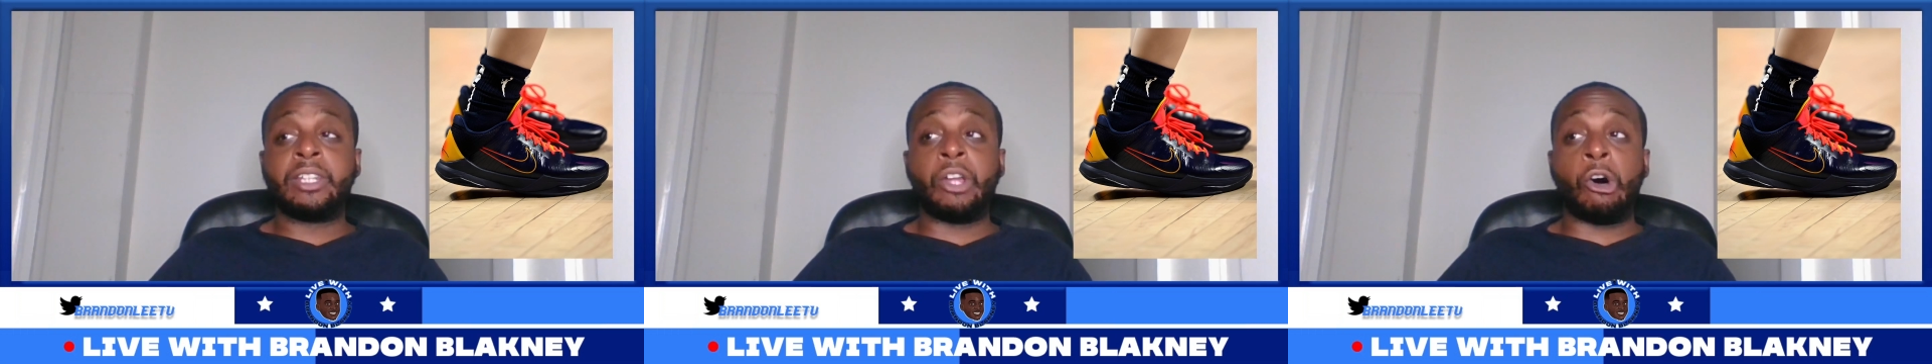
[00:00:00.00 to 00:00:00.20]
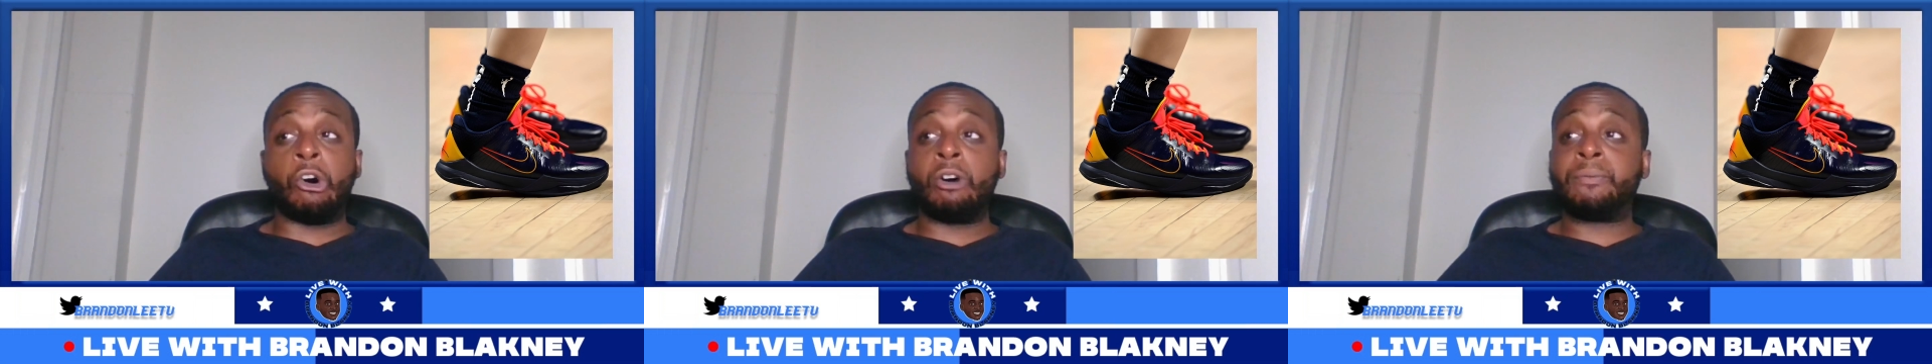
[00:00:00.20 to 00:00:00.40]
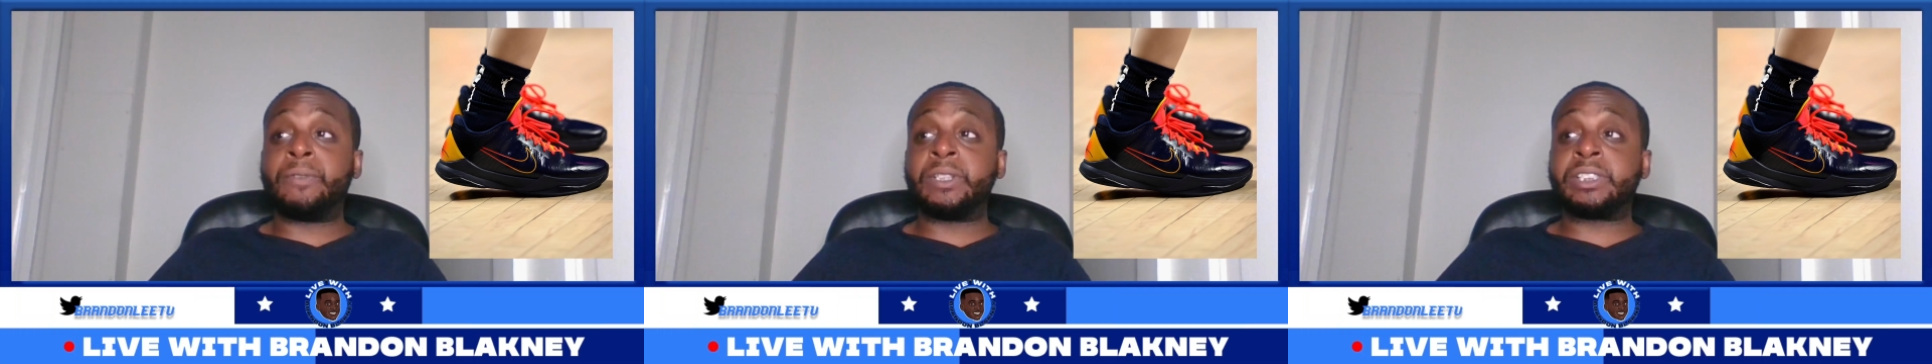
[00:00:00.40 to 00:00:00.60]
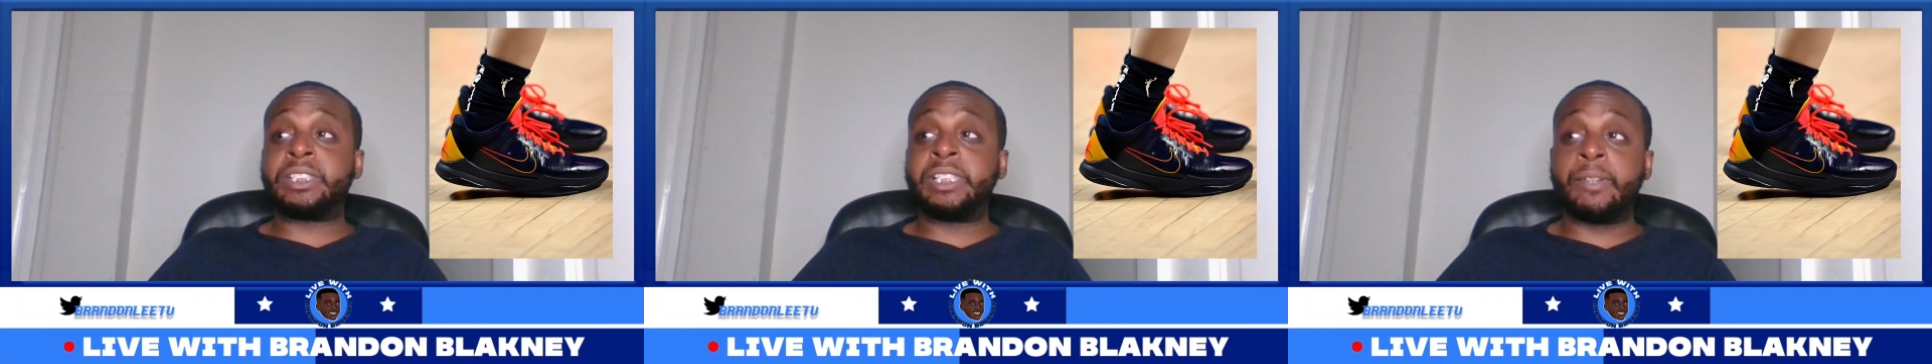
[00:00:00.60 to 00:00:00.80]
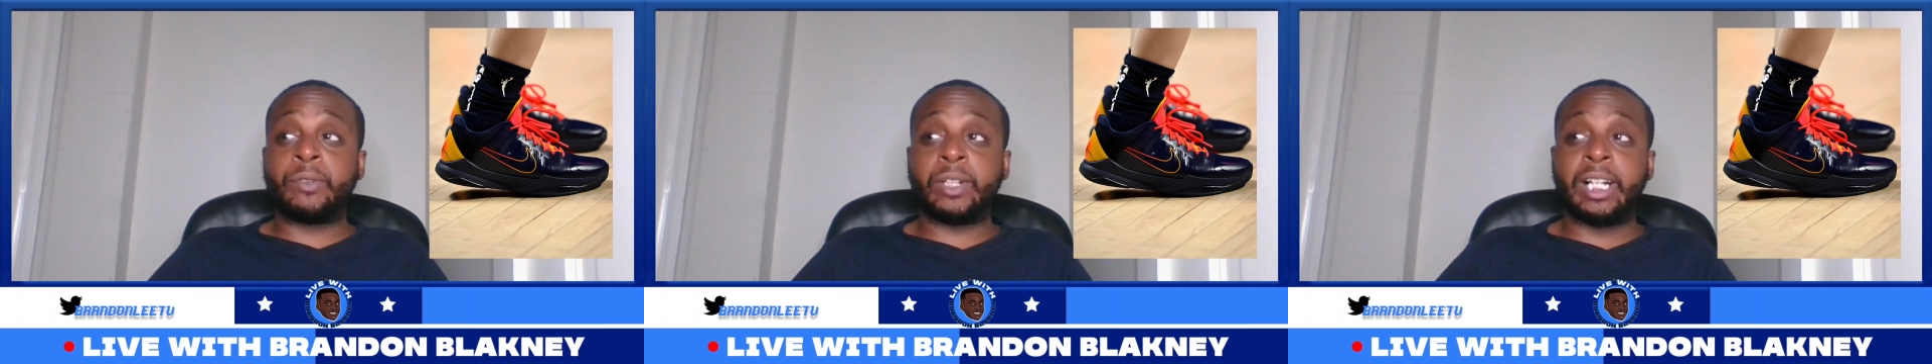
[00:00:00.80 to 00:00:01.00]
The
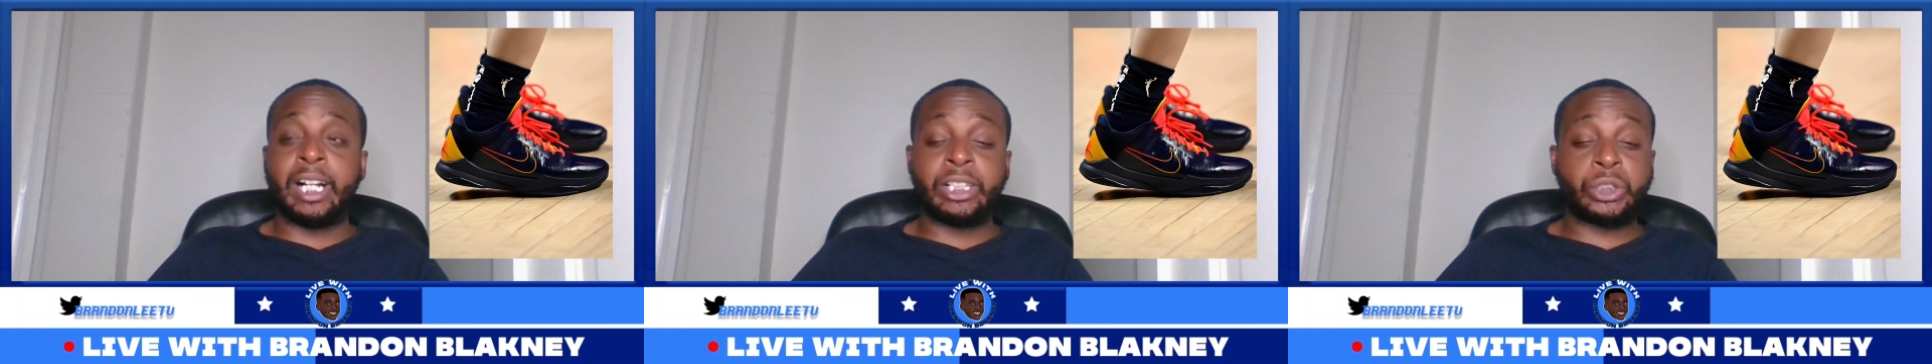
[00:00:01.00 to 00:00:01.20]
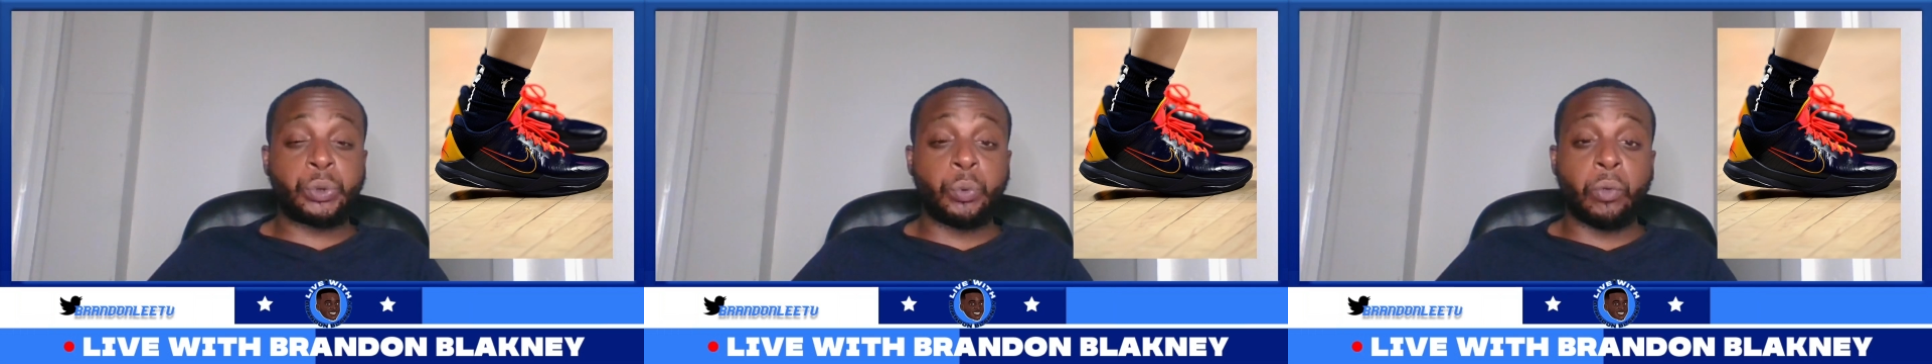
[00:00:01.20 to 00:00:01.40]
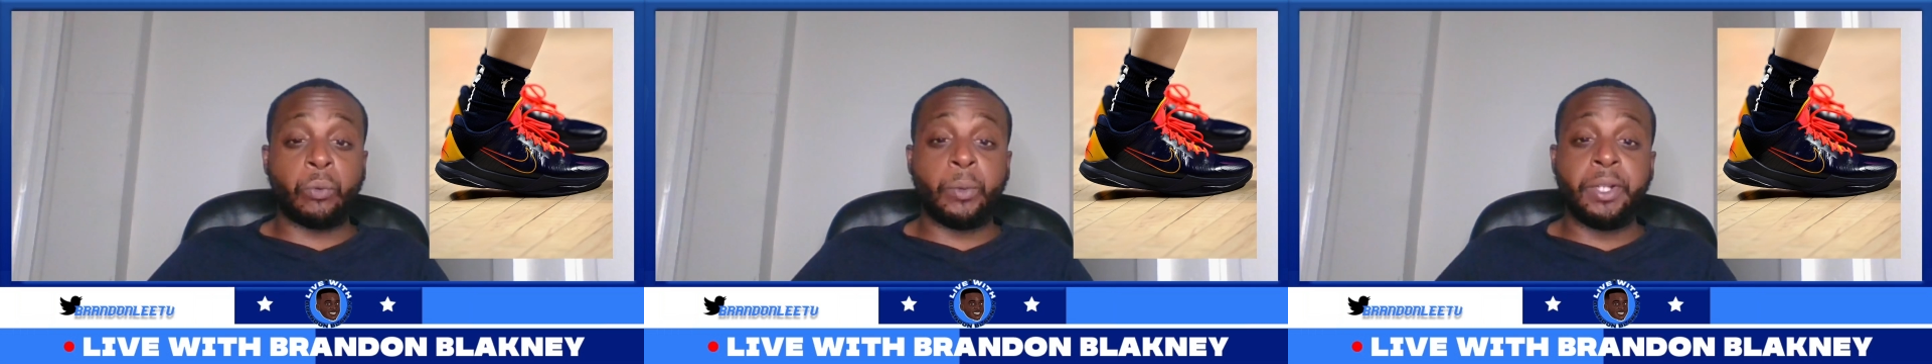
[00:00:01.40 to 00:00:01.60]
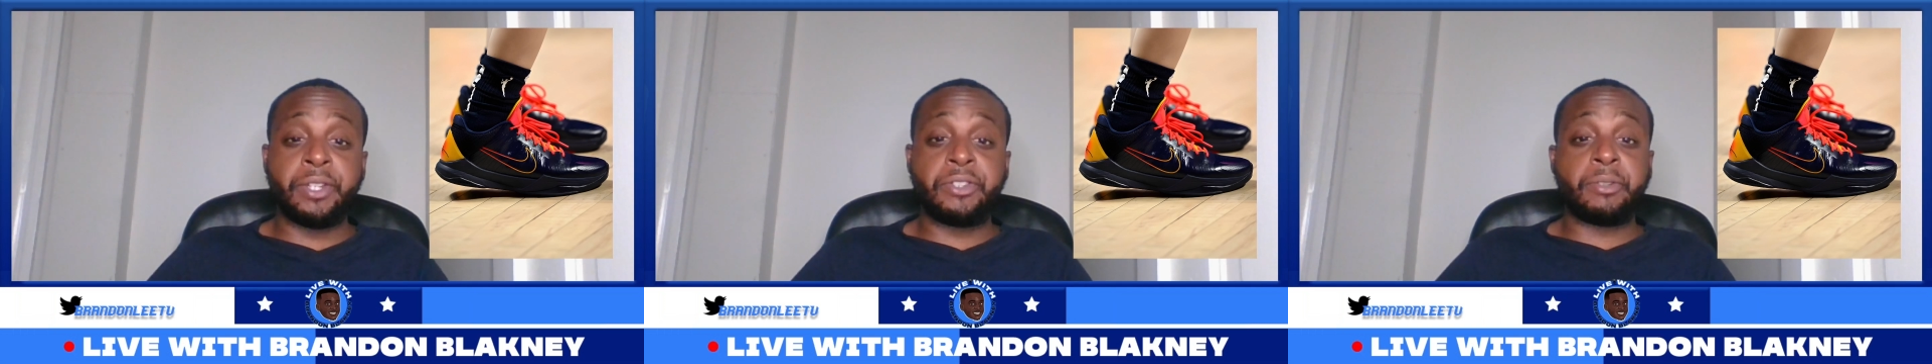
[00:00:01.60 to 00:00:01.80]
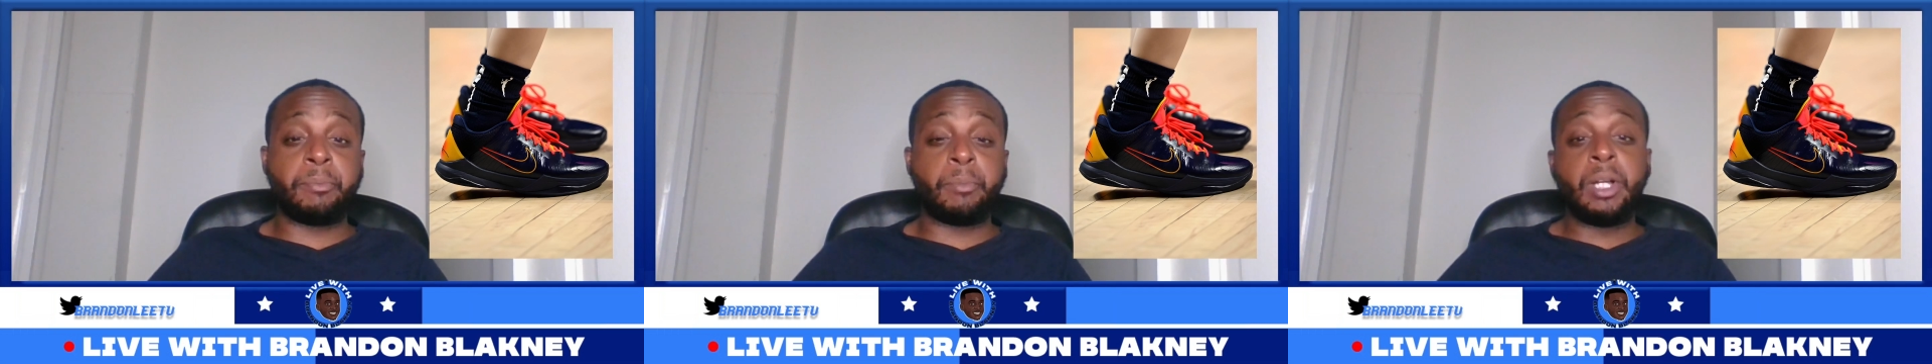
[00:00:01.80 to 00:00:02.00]
offense never got into a
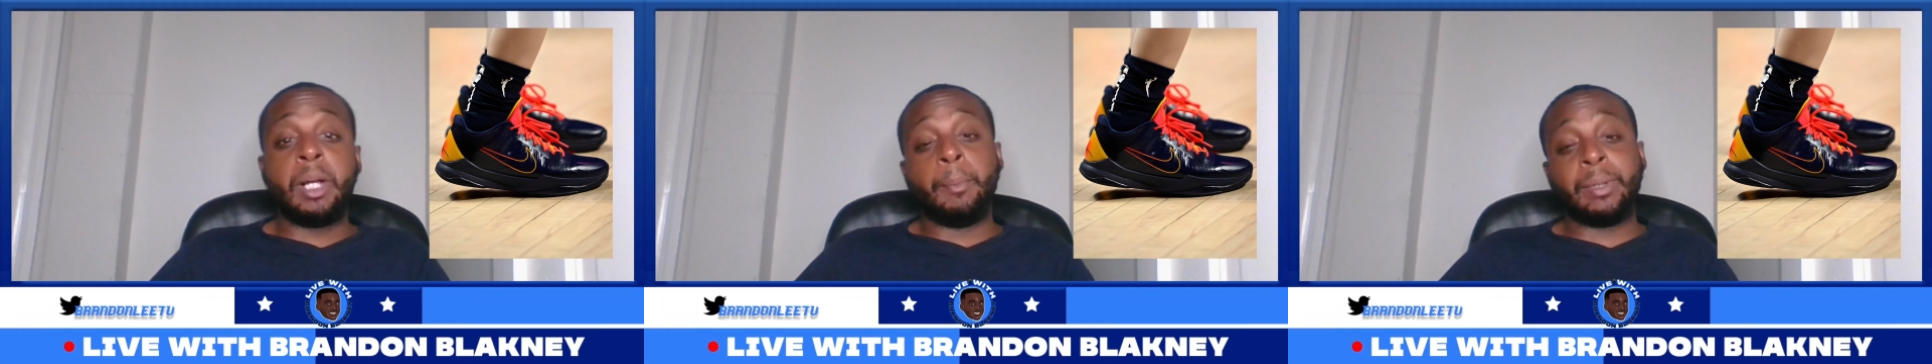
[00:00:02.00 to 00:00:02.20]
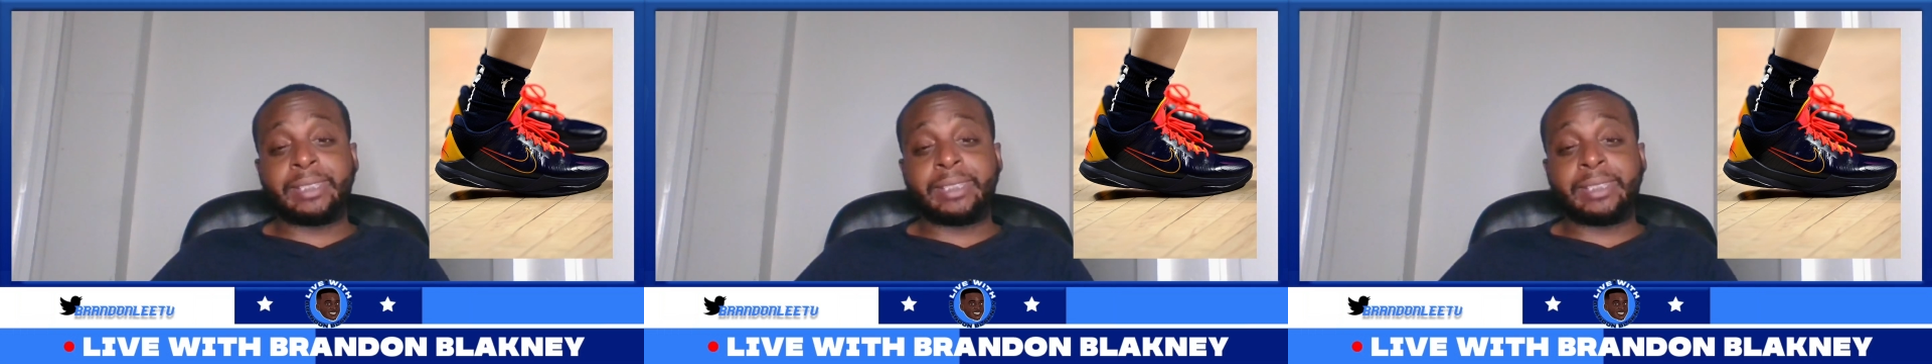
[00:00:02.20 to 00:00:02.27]
rhythm.